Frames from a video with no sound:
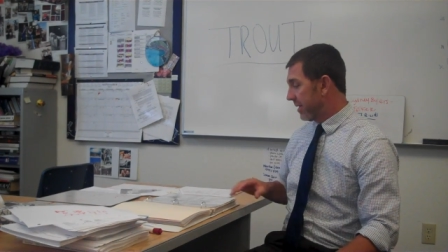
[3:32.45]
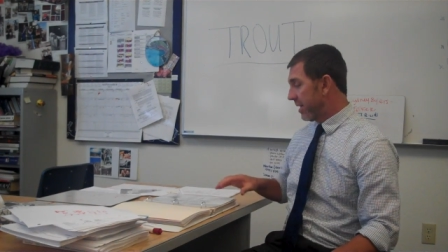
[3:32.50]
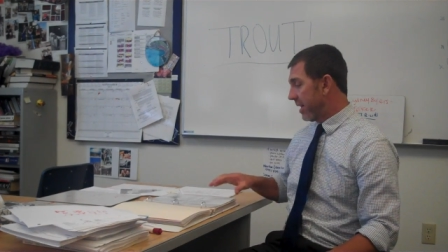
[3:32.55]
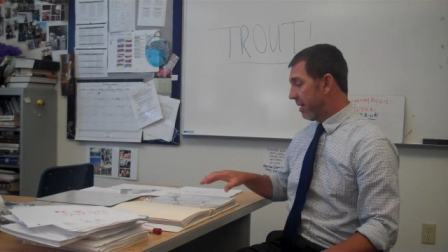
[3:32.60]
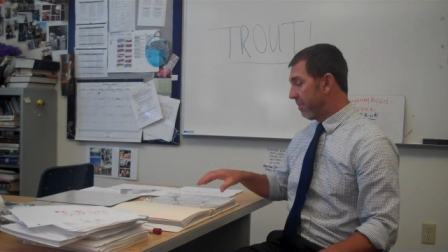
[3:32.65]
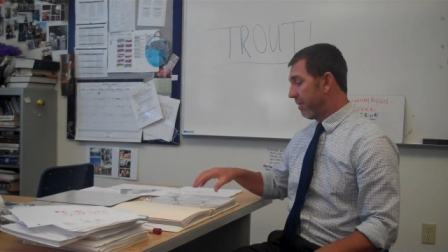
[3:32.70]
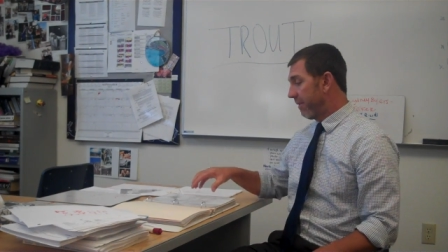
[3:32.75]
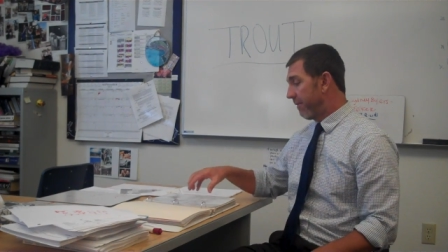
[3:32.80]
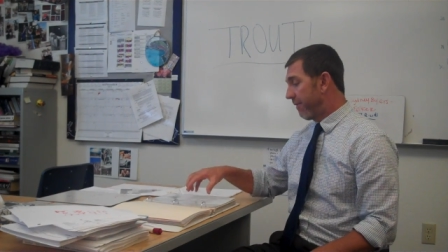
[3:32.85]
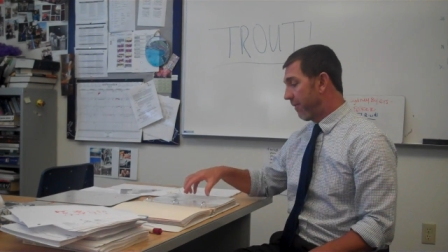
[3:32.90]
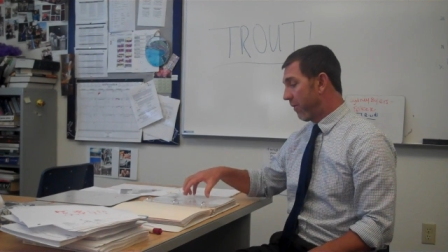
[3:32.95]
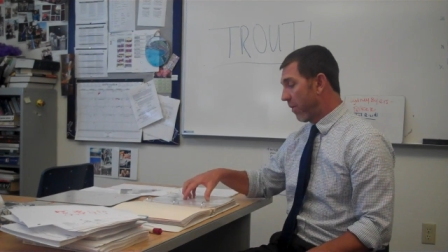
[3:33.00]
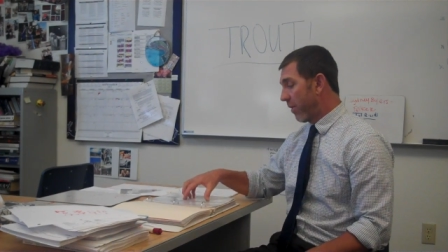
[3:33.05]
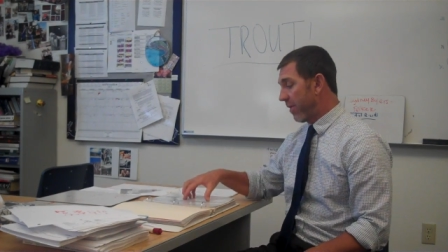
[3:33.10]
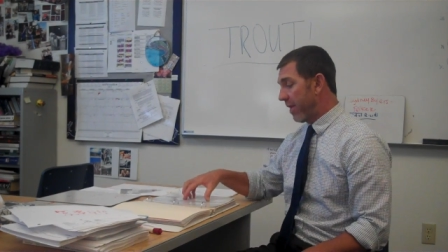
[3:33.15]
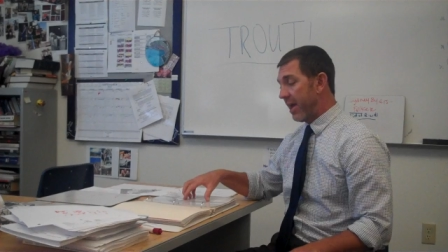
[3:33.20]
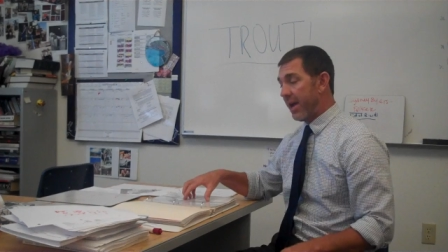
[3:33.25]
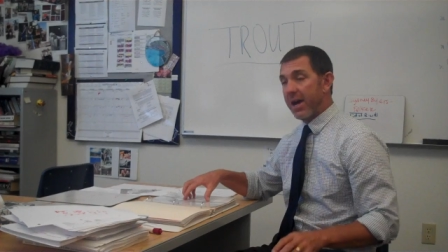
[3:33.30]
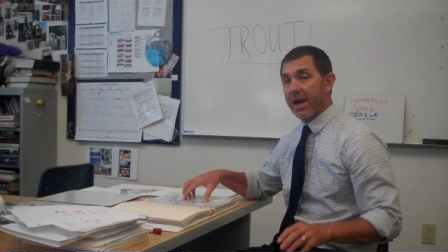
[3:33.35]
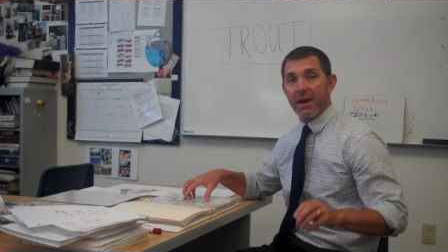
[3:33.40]
Now,
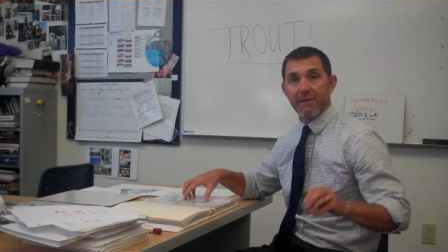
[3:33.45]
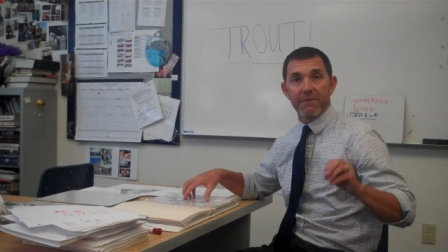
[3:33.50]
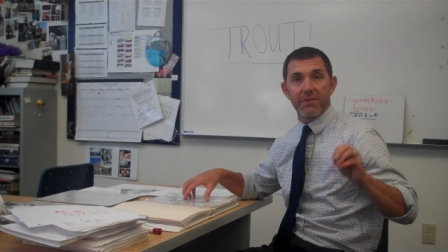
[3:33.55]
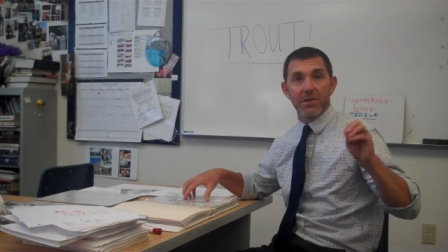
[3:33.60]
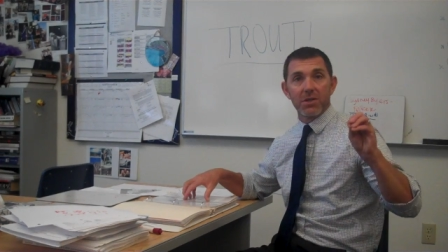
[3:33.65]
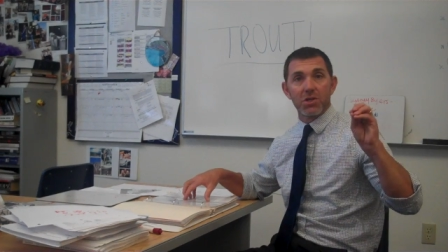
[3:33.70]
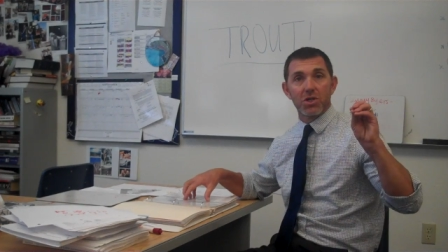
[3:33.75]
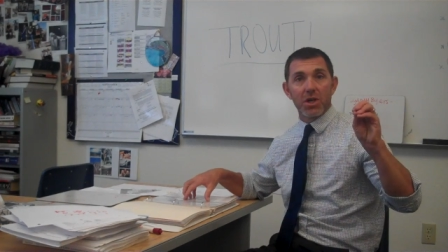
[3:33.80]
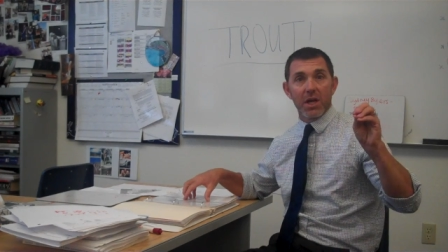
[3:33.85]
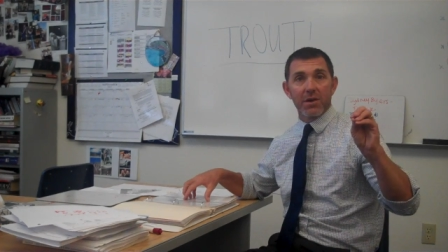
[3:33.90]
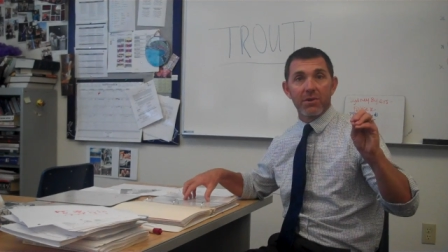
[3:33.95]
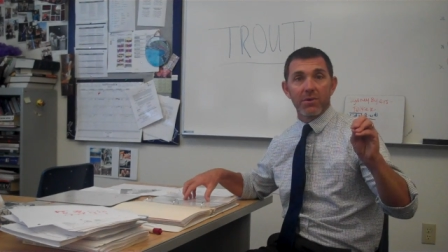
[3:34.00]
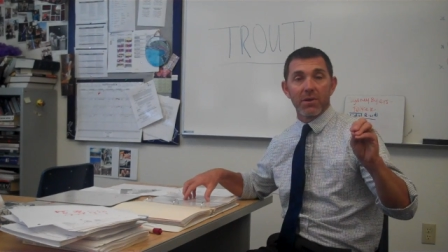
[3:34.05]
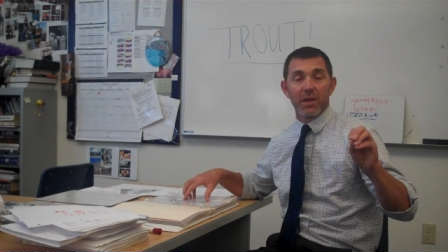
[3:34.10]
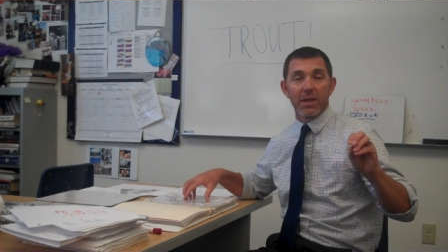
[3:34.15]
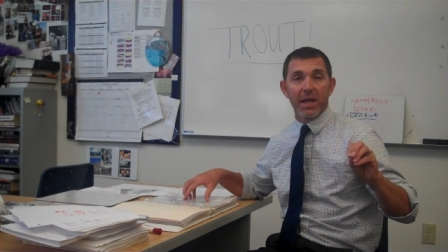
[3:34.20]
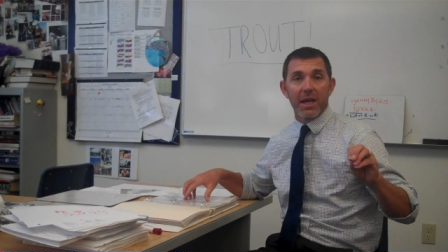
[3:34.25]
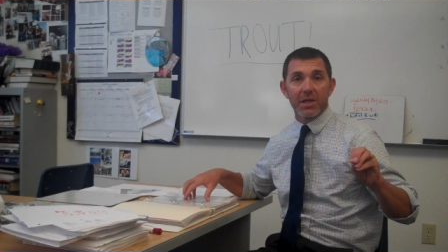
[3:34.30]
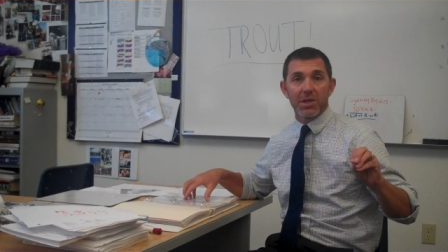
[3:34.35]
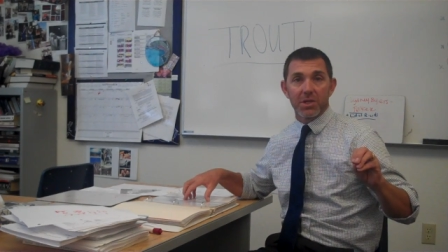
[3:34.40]
before they have the general
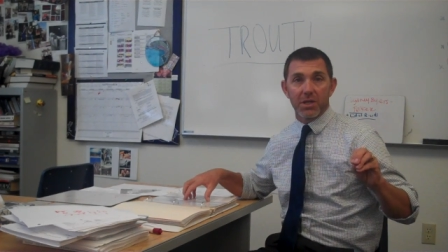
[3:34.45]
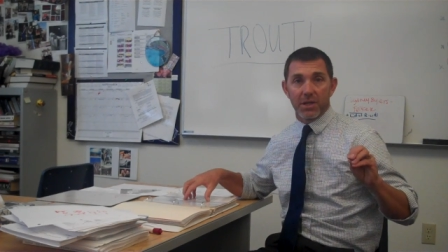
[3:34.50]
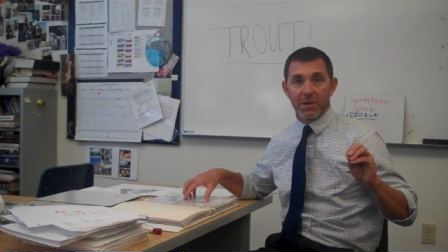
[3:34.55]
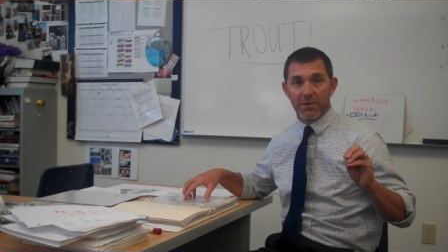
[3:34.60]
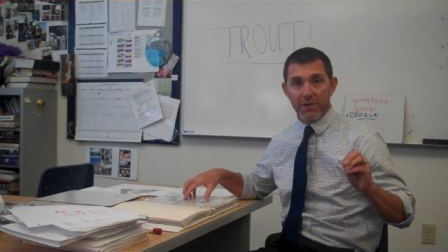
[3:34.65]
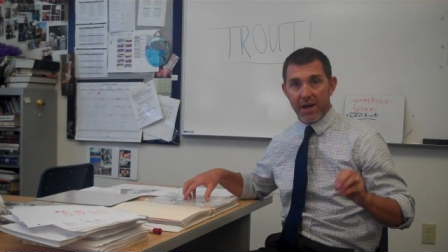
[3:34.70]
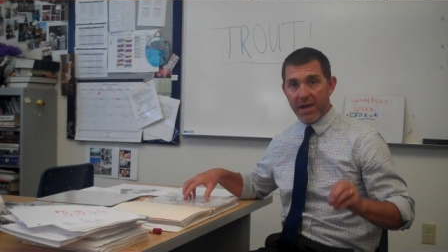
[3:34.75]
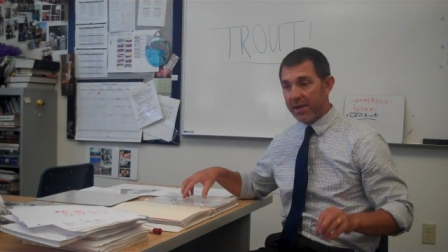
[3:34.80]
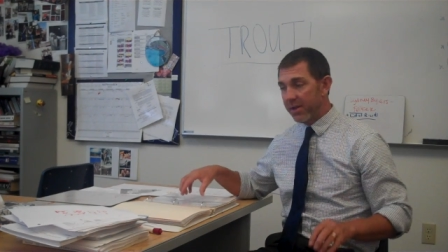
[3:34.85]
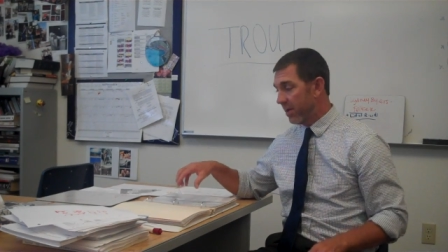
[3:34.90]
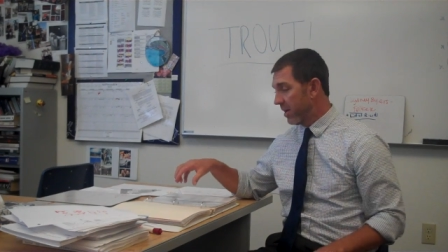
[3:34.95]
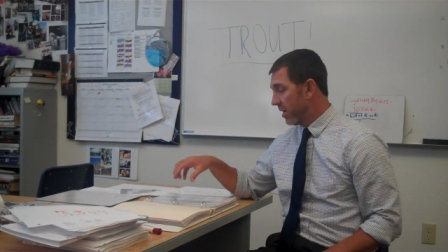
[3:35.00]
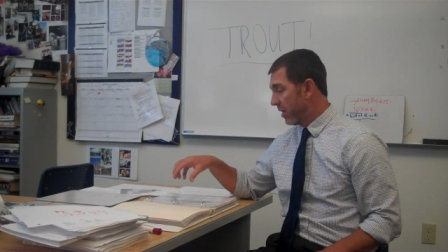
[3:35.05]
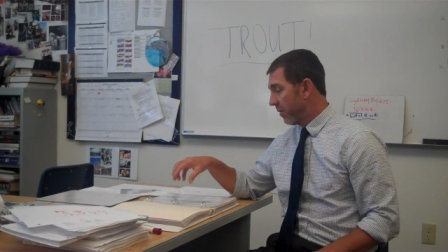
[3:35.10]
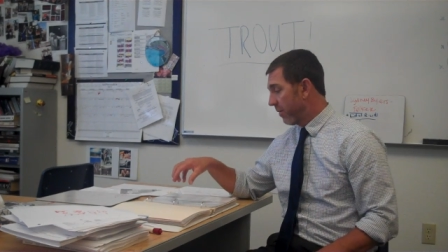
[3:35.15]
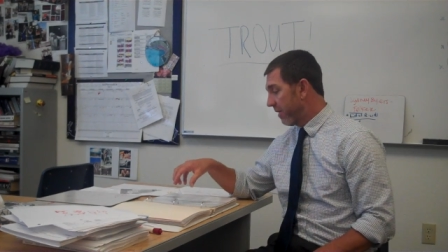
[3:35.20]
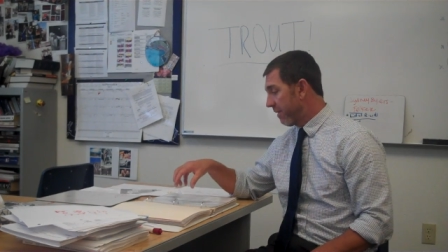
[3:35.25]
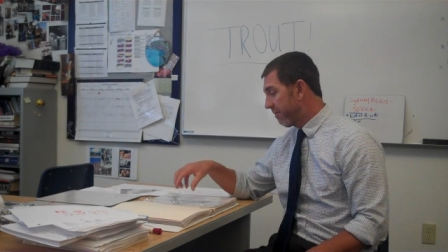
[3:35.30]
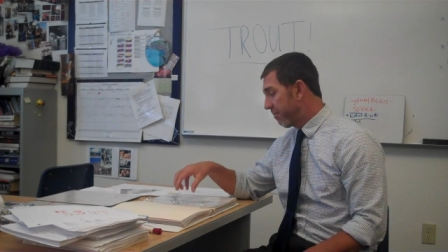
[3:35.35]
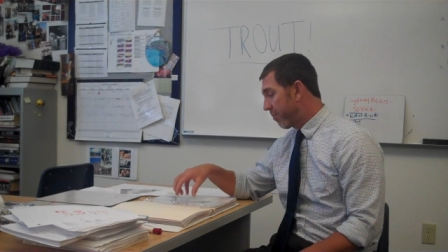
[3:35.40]
election, right,
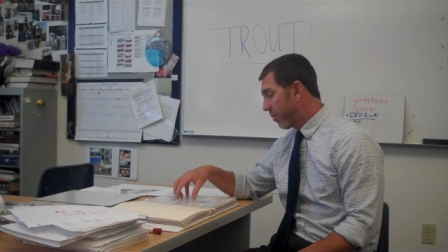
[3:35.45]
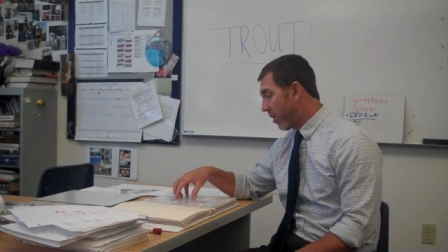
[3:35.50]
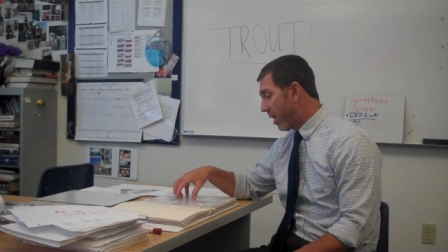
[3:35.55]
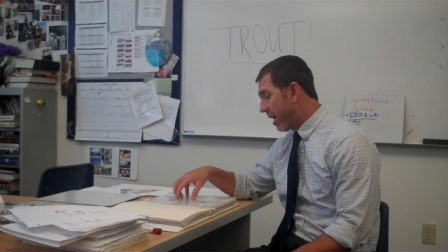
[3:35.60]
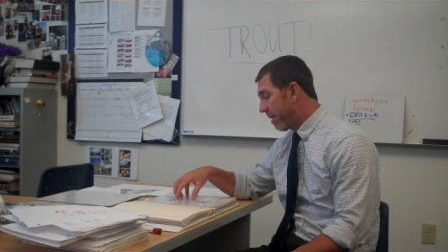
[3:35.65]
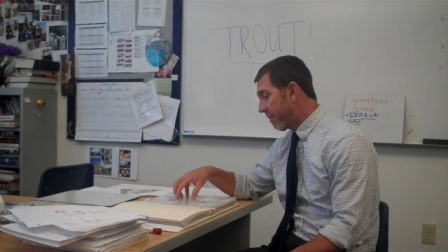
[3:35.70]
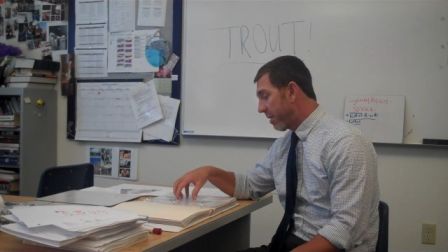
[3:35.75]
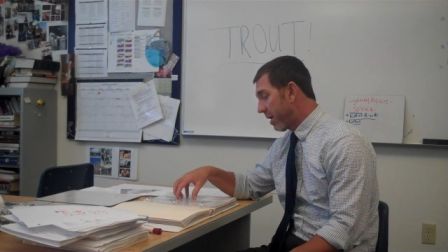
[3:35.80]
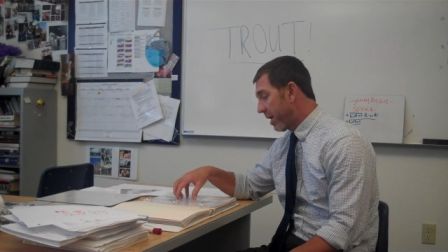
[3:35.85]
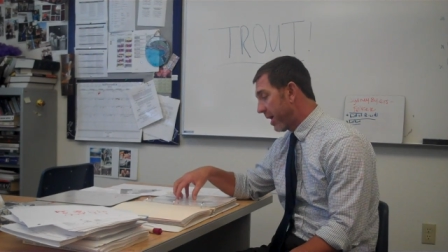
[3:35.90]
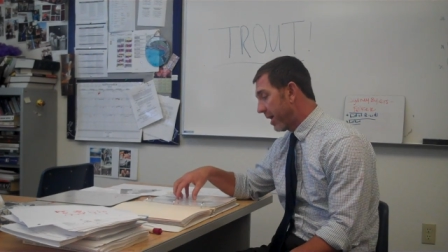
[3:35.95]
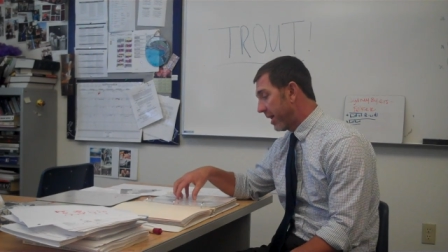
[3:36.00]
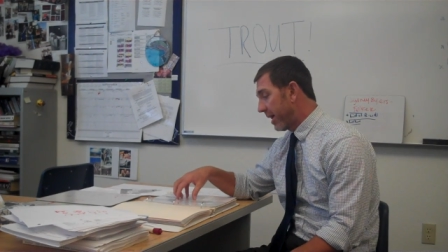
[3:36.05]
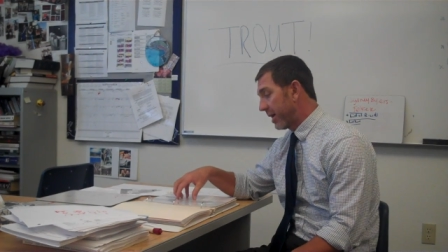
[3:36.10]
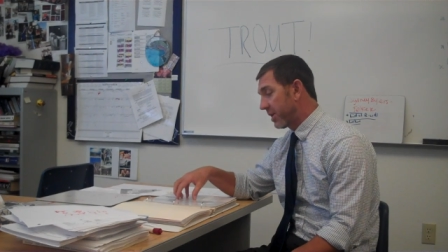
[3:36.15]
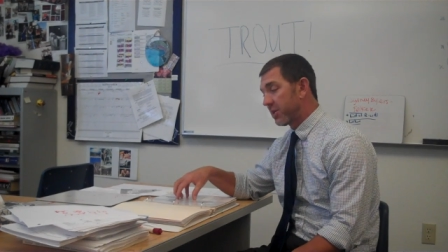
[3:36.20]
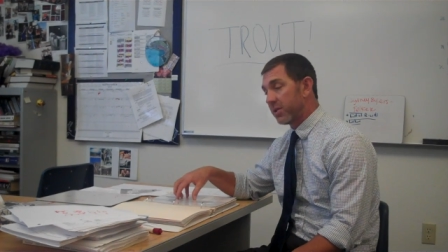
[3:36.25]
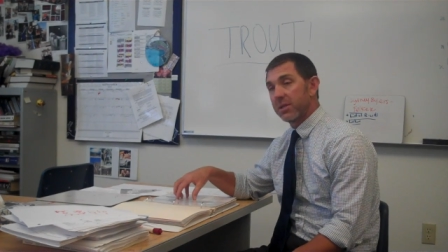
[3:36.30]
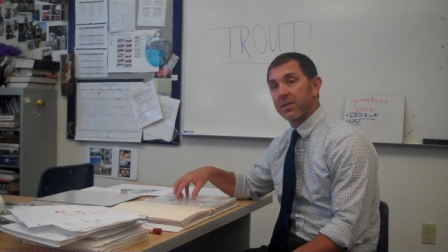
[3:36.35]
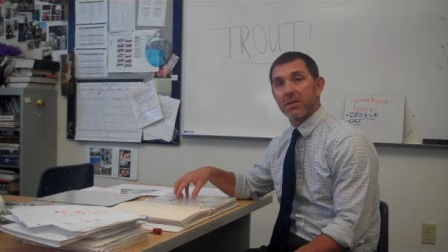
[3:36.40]
we have primary
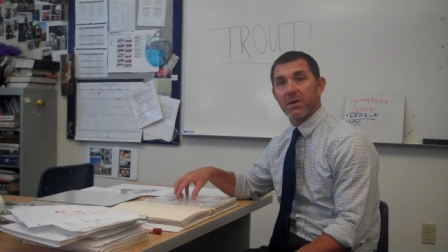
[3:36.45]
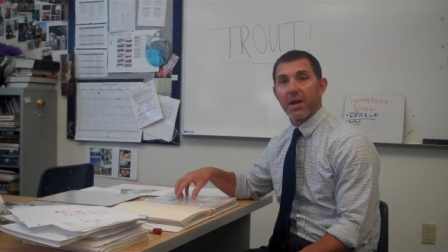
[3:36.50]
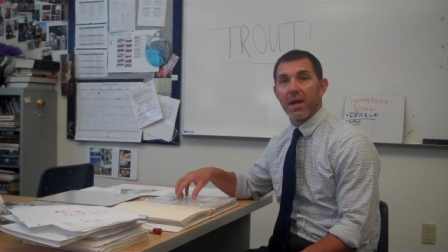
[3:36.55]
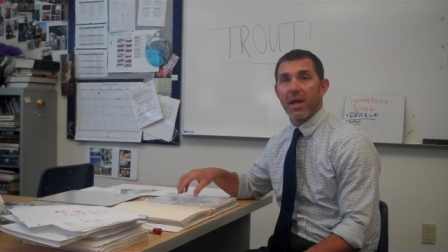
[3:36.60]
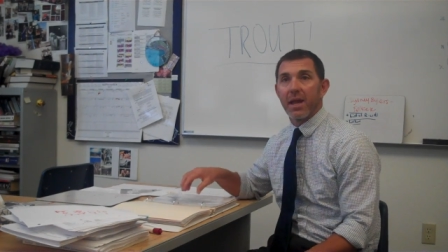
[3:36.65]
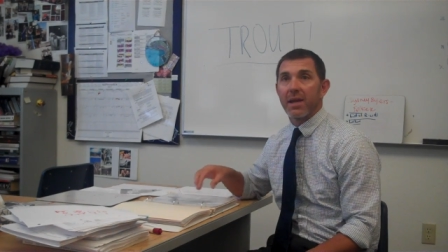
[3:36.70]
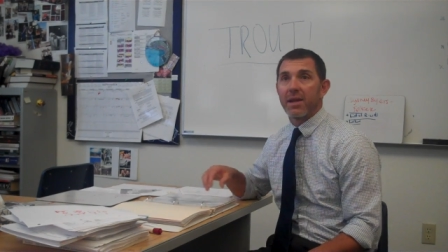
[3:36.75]
elections, right?